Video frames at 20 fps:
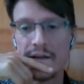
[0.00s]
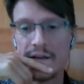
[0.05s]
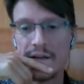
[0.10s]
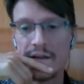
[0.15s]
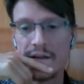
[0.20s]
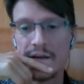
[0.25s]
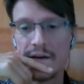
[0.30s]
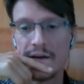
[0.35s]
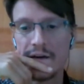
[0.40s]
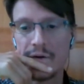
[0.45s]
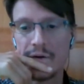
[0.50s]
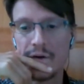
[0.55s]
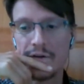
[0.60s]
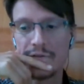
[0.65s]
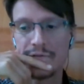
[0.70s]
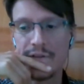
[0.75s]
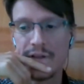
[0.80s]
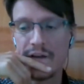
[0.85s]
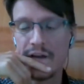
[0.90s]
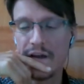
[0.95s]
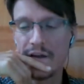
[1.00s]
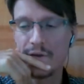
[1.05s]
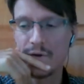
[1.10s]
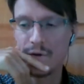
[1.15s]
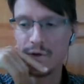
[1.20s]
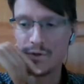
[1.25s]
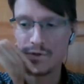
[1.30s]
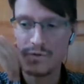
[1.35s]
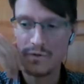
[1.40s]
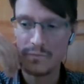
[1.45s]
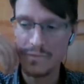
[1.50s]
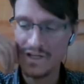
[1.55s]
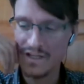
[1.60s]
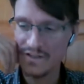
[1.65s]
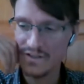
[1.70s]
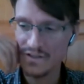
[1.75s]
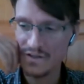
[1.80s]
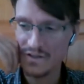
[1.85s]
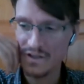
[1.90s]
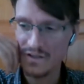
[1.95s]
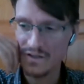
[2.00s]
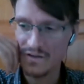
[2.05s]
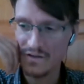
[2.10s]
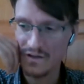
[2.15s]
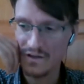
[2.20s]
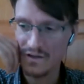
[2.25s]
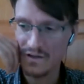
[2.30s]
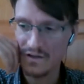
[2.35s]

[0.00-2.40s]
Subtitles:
Yeah, or if I could also imagine that